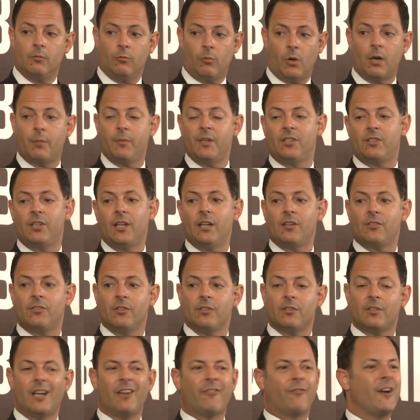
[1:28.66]
want to be
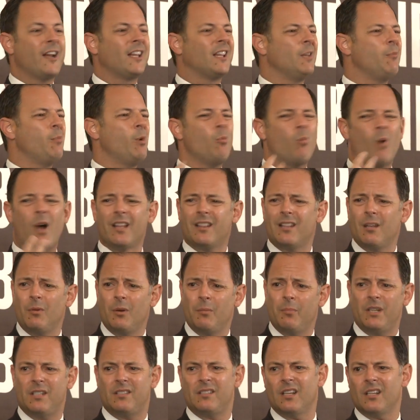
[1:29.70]
citizens. And frankly, we want them
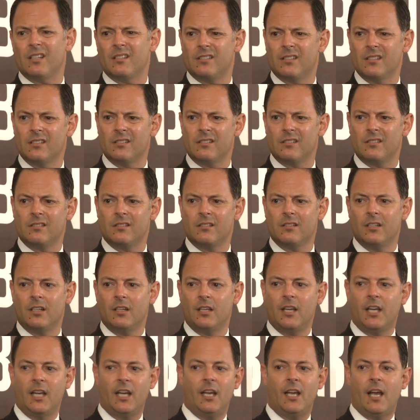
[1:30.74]
to be citizens.
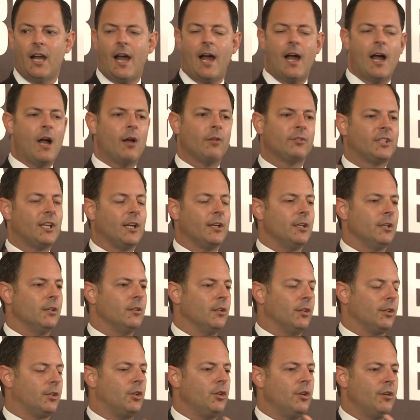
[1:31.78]
Eh, I'll tell you,
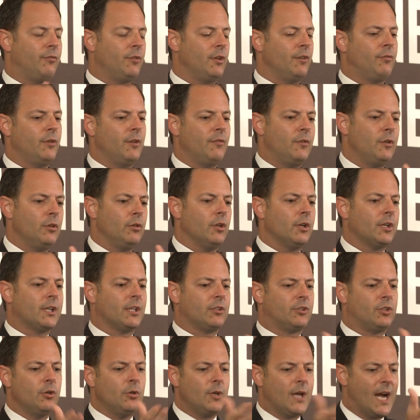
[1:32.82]
look, if, if, you look
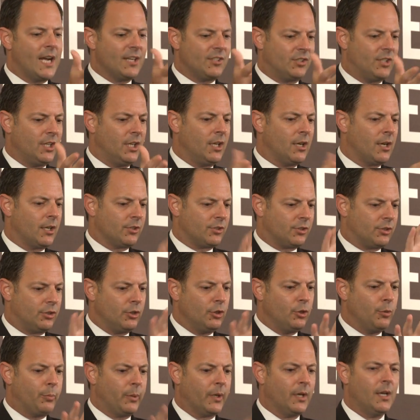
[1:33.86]
at two guys sitting on a
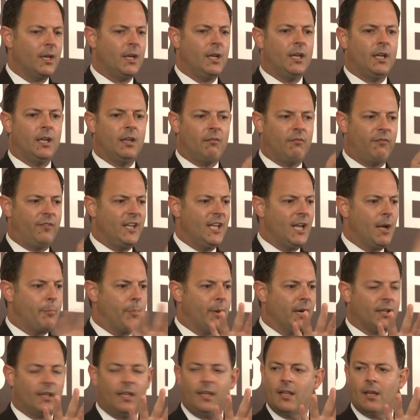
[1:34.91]
stoop in Villa
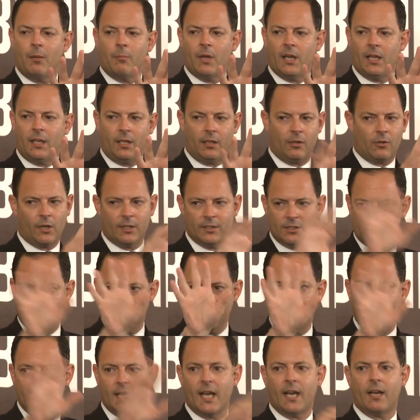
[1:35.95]
Perdida, Mexico, I just
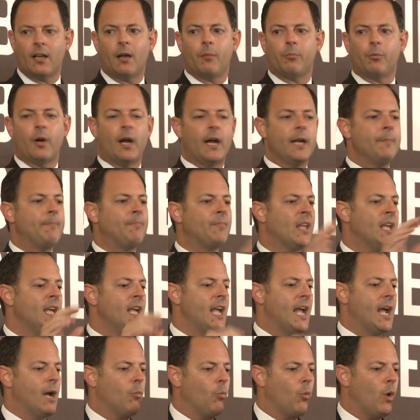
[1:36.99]
made that up, right?
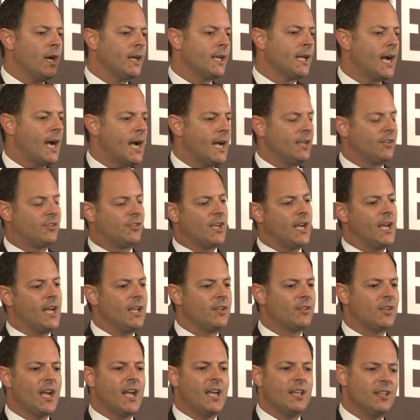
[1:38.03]
And one guy
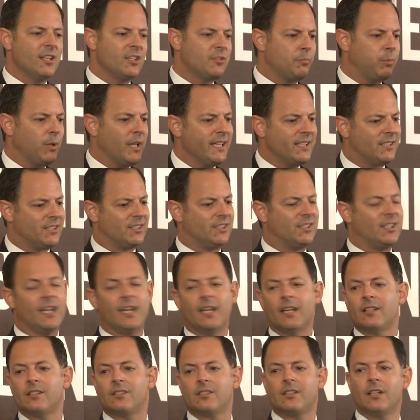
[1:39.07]
says, hey, this place
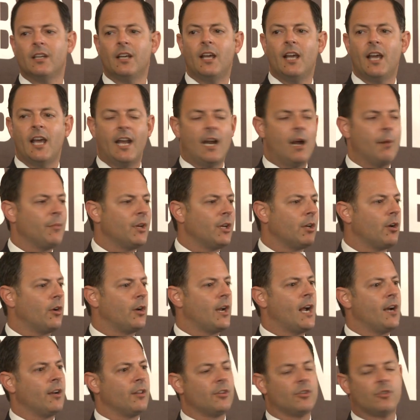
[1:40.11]
stinks, and I'm going to go
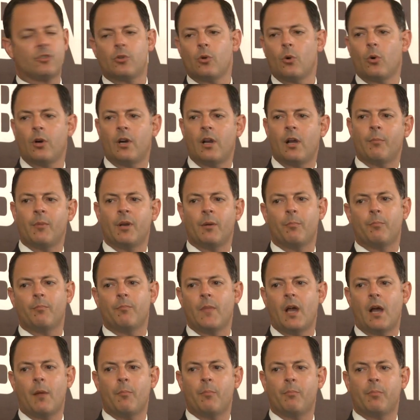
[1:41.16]
down to the store and I'm going
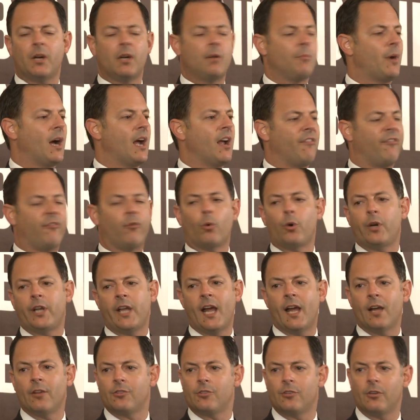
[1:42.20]
to, I'm going to buy a 40
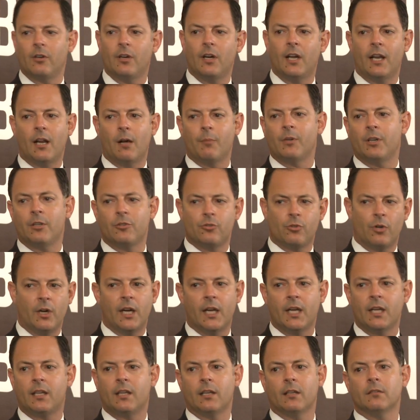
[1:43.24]
ouncer, and I'm going to
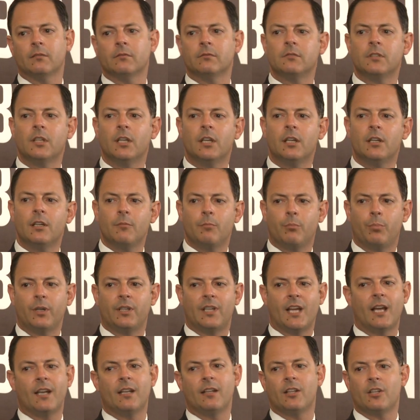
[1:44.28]
drink and
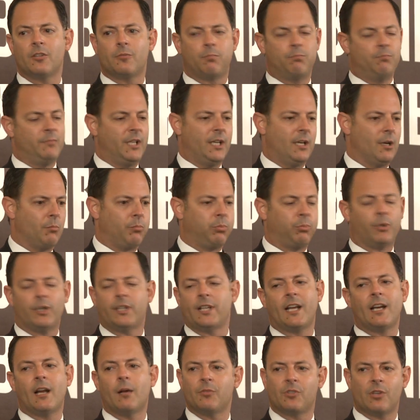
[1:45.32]
pretend this, you know,
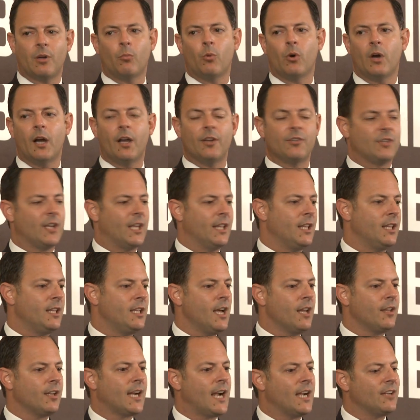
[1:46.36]
pretend I'm somewhere else. And then
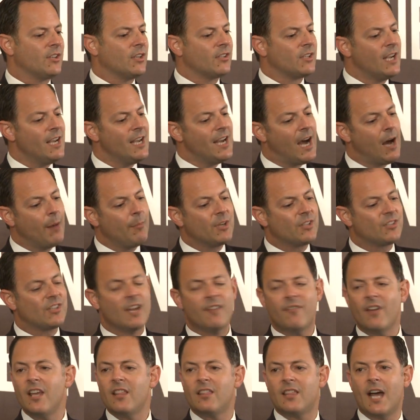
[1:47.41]
the other guy says, I'm going to
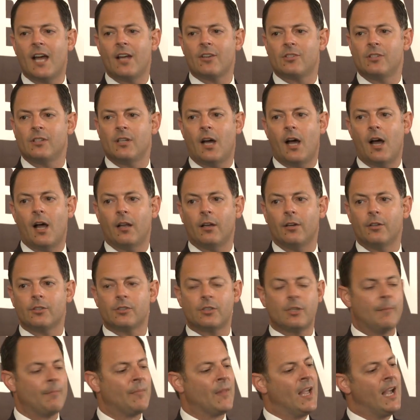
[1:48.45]
save
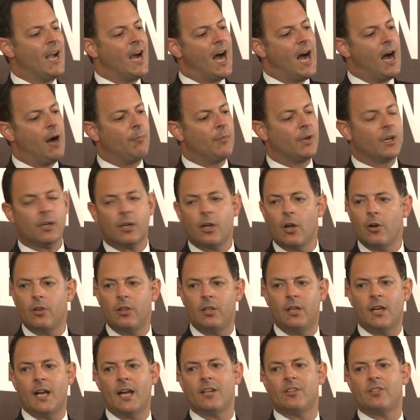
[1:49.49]
$8,000. I'm going to go to
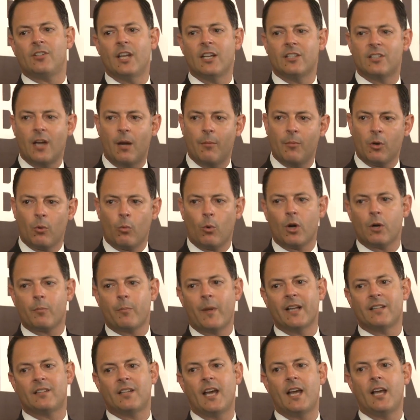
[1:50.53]
the United States. I'm going to work
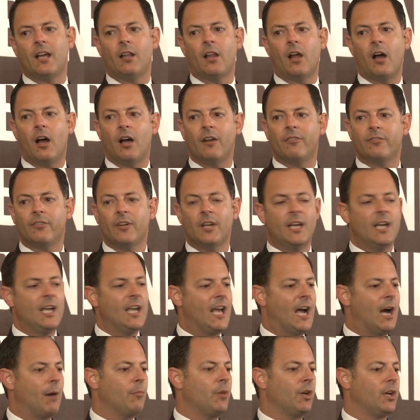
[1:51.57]
my tail off.
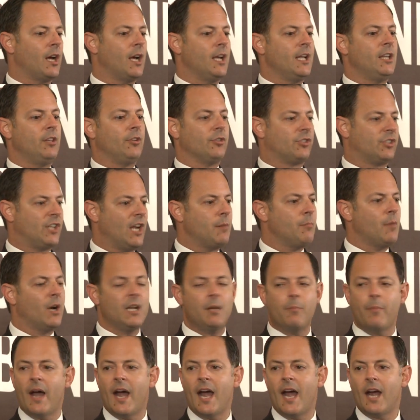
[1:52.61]
I'm going to either send
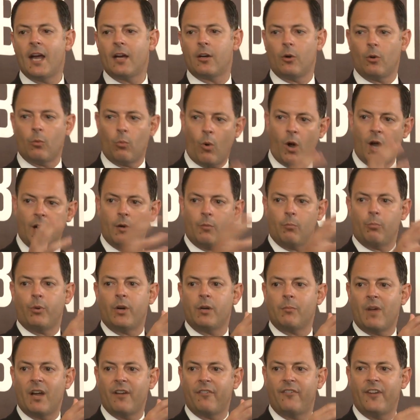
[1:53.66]
money back or want to
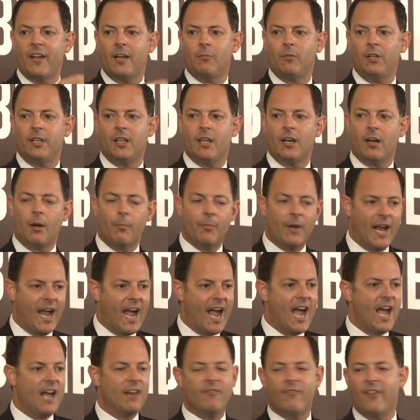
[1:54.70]
bring my family there. I'm going to
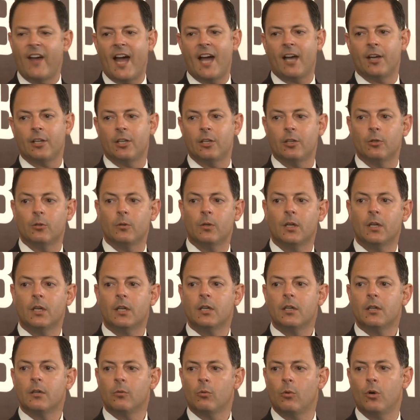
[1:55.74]
add value.
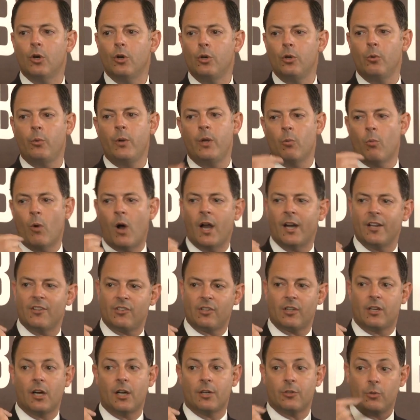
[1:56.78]
Who do we want
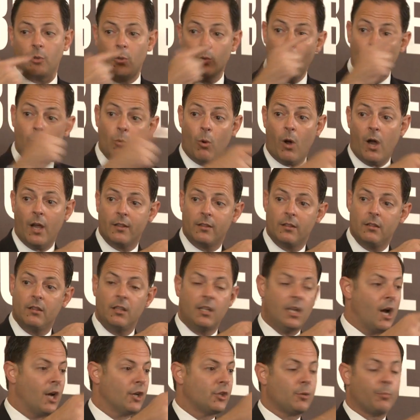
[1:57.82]
as a country? We want
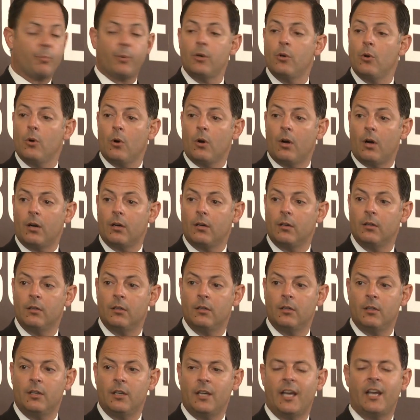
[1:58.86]
the entrepreneur.
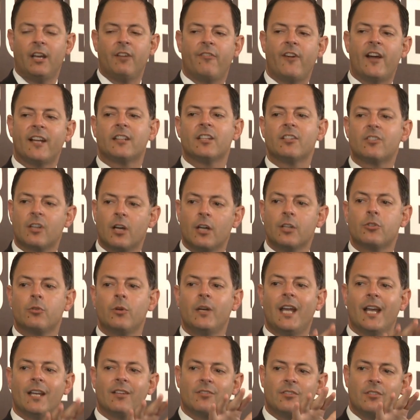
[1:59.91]
In fact, this
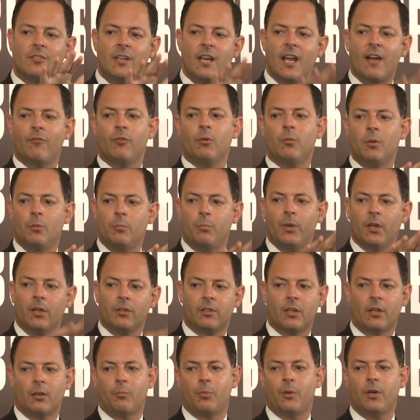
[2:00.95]
country has never been
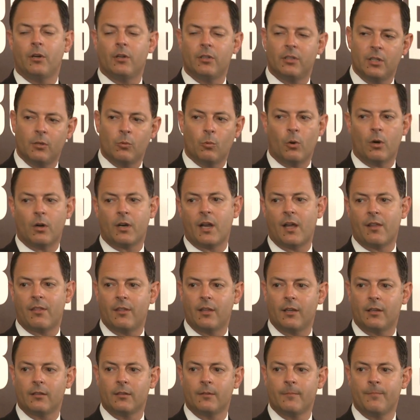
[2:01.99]
built on a Puritan work
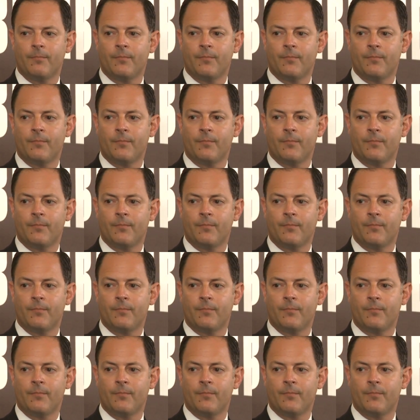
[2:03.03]
ethic.